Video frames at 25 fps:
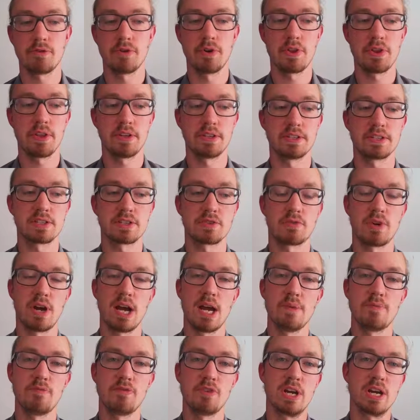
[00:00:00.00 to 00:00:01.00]
further
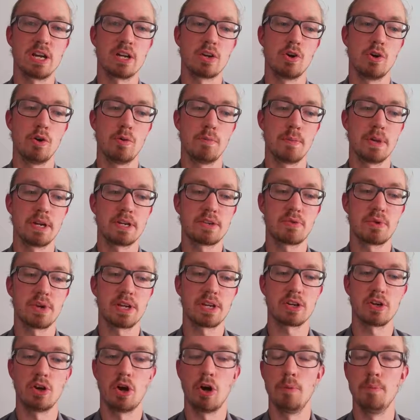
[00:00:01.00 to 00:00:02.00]
described via
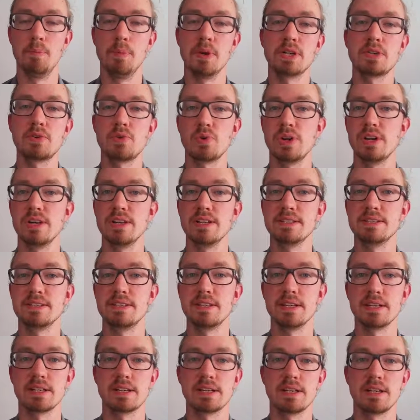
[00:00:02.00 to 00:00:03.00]
geometric or
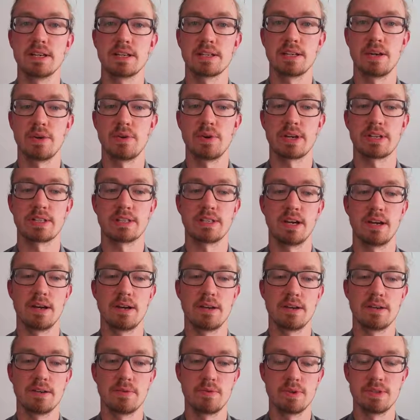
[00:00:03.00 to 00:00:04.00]
materialistic
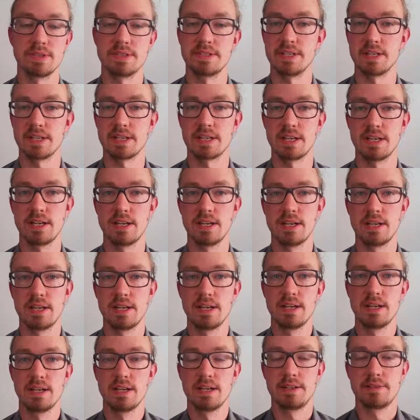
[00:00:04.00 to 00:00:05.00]
characteristic.
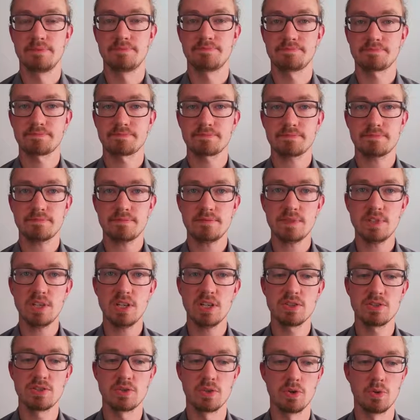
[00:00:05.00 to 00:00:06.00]

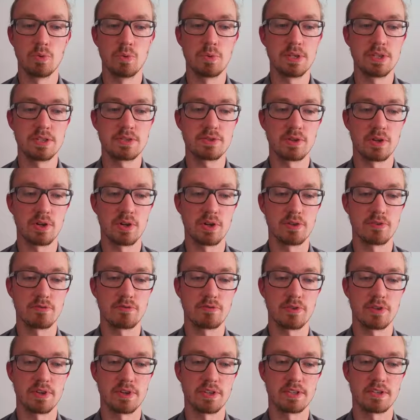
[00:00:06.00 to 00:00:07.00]
So we solve
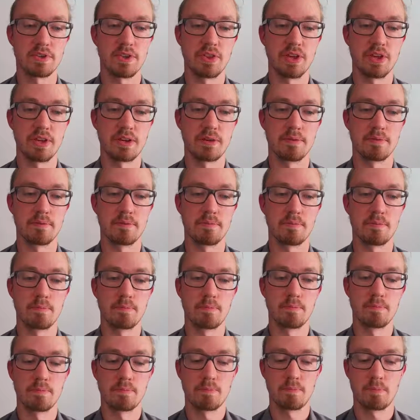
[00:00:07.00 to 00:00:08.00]
it then
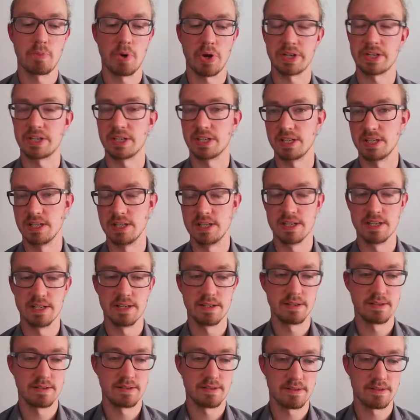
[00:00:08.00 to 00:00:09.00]
practically.